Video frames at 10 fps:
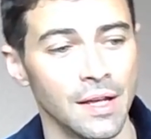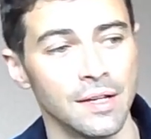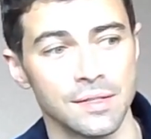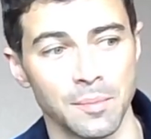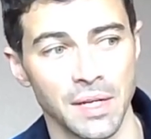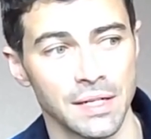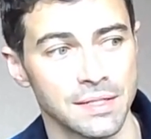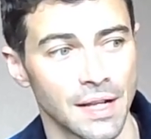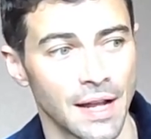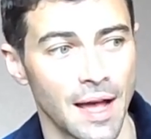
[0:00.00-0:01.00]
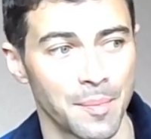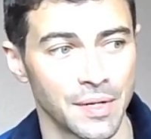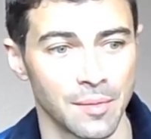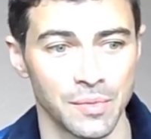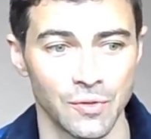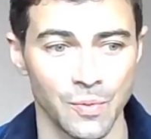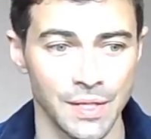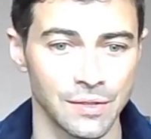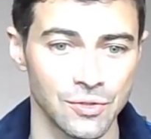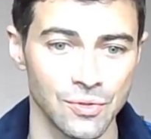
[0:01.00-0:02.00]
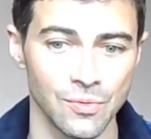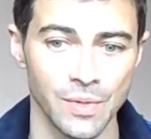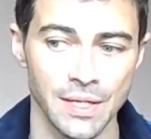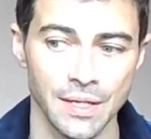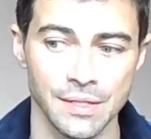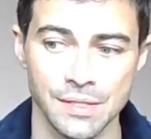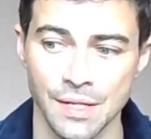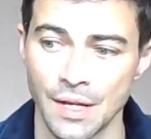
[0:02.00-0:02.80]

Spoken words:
some meetings that happened in between the shoot weekends,